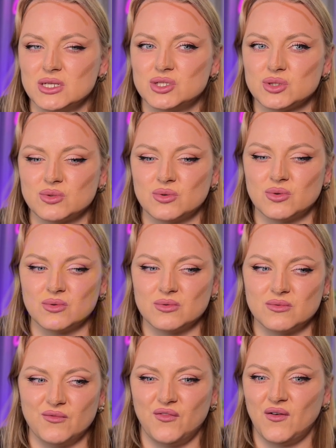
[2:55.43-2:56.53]
to
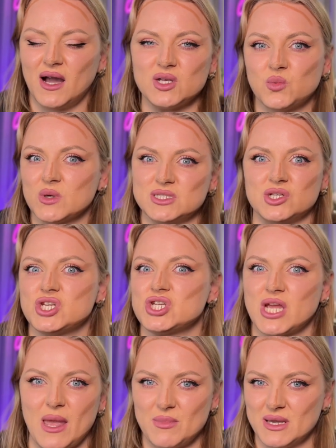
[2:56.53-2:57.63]
find what's your
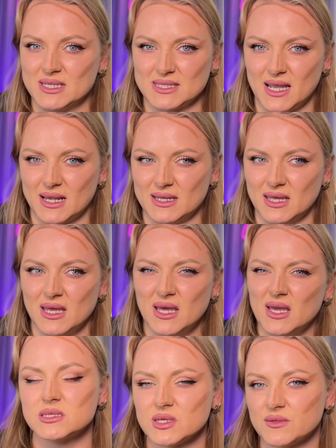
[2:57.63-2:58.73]
shape exactly.
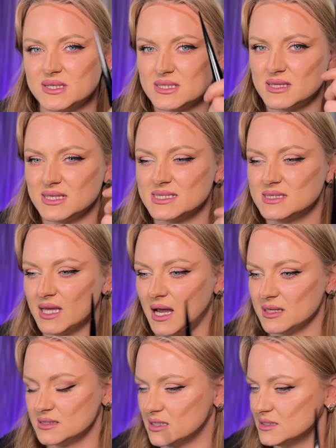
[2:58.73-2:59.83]
So this is the
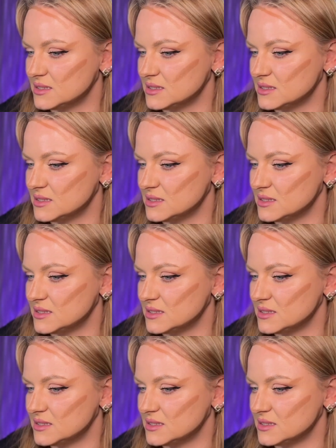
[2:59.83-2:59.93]
standard